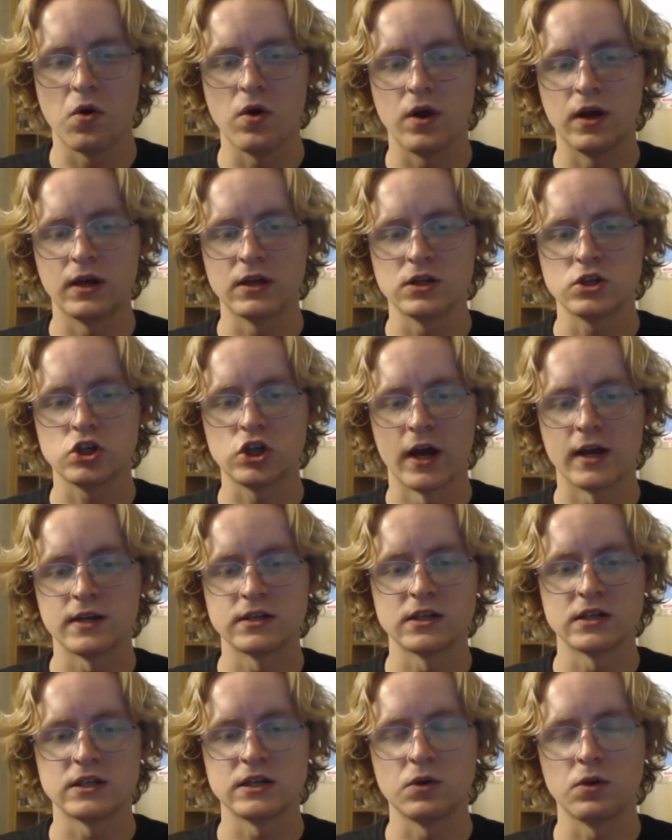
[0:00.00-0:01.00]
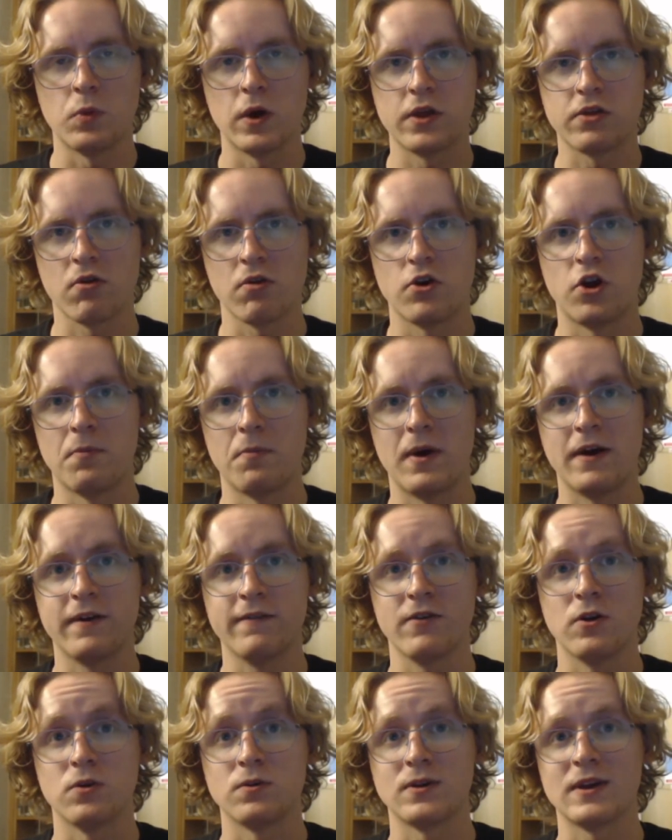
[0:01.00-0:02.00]
it checks to see whether or not my
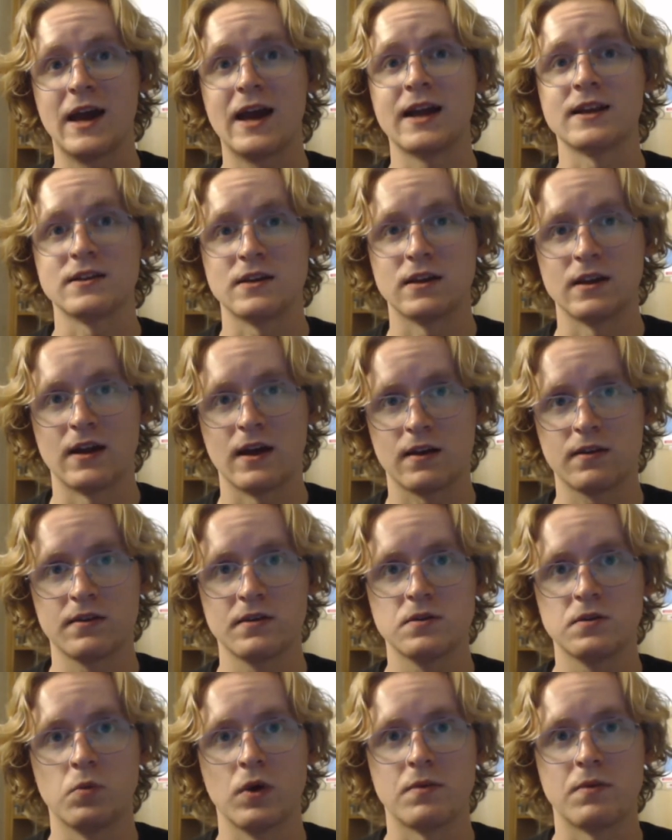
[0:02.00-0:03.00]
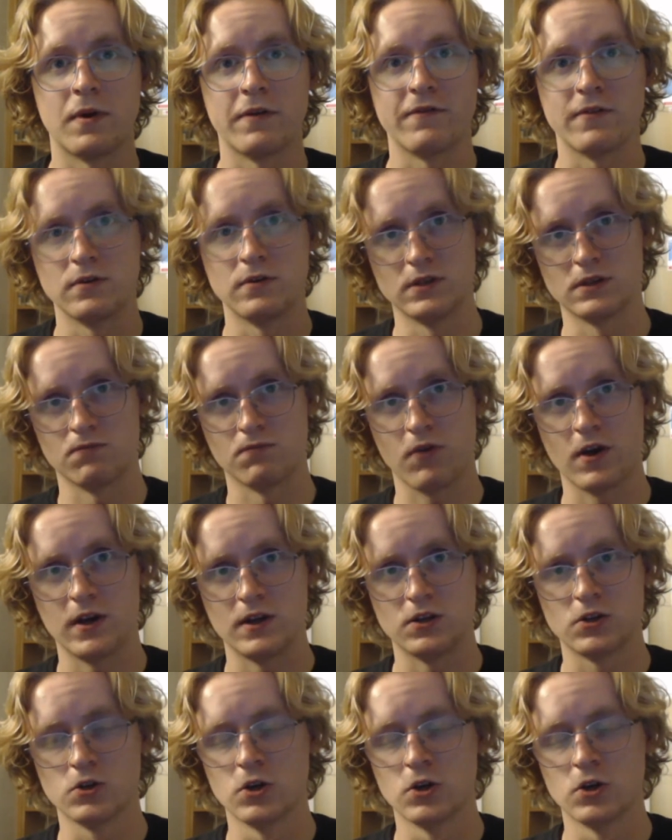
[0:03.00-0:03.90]
phone can connect, whether my phone's in range.